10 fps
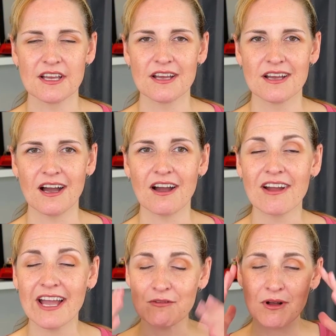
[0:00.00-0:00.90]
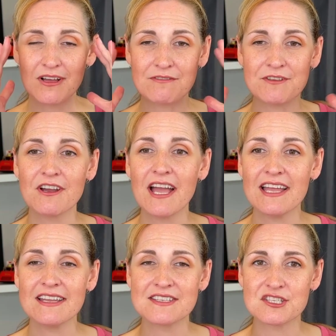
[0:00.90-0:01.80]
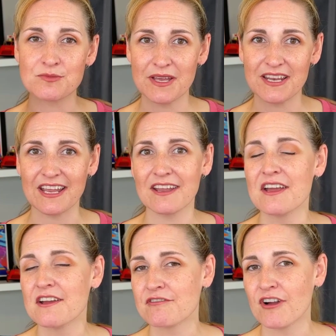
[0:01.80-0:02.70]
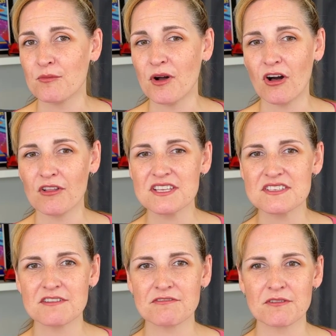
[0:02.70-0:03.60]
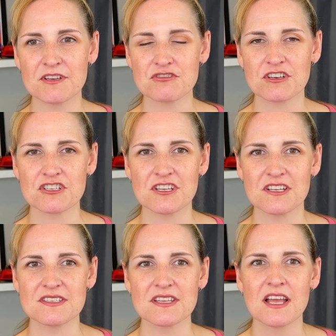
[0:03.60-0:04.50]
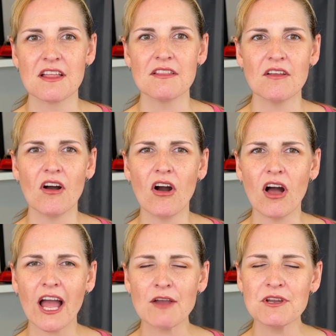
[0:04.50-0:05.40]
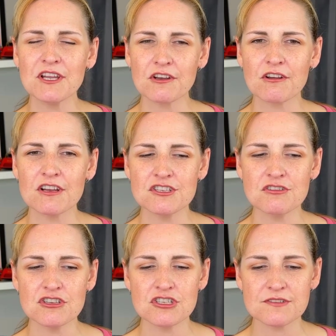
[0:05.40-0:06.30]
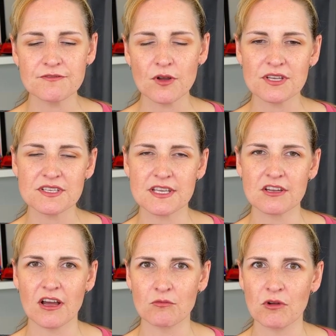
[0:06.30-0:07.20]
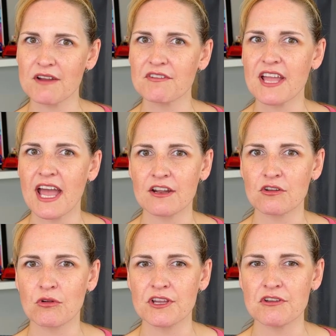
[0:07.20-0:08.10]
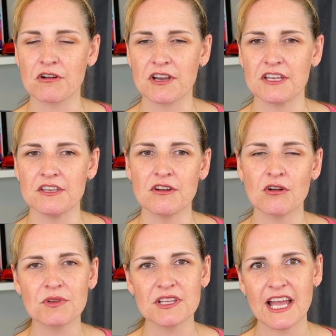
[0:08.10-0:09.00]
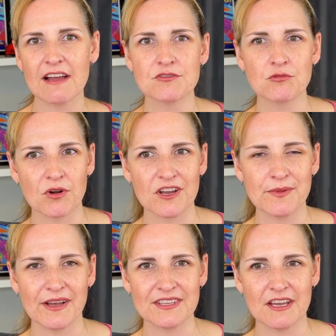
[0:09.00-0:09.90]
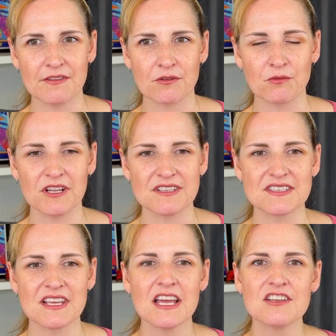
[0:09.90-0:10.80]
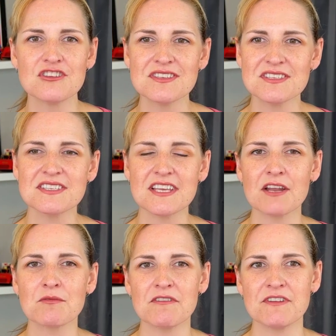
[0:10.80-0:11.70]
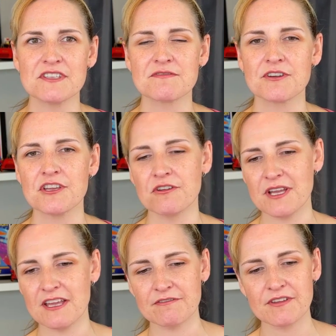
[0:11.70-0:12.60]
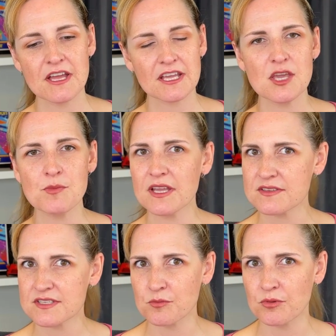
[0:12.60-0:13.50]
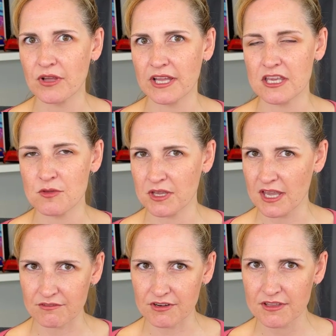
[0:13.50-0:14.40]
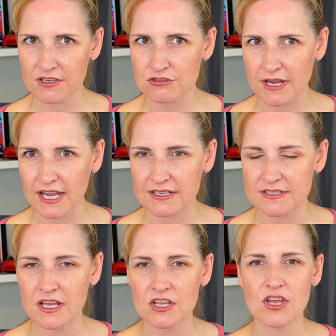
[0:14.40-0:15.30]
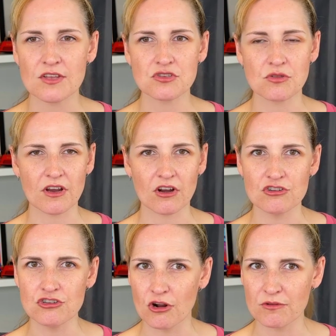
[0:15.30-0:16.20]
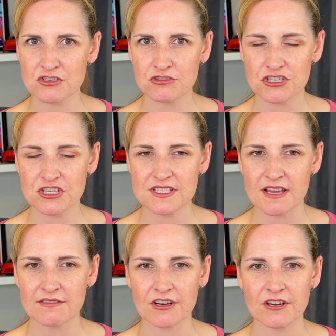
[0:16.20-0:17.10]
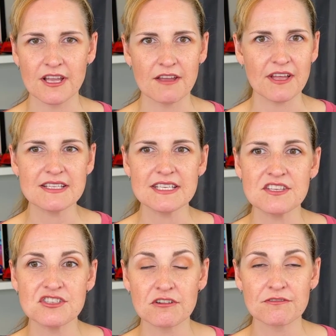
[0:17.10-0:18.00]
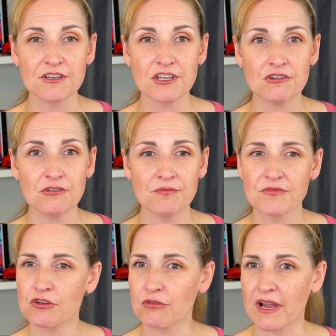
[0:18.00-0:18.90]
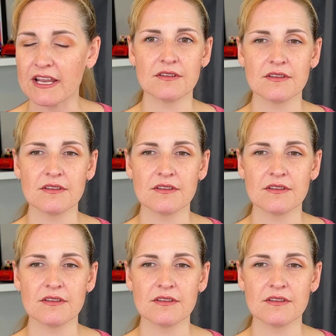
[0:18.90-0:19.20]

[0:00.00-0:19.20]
All right, well, if your head is spinning from all these different restrictions, I would encourage you to just focus in on whatever category you're in. You don't really have to worry about the other ones. Just decide what fits for you. If keeping it simple and keeping everything direct so there are no restrictions ever, if that's easier for you, great.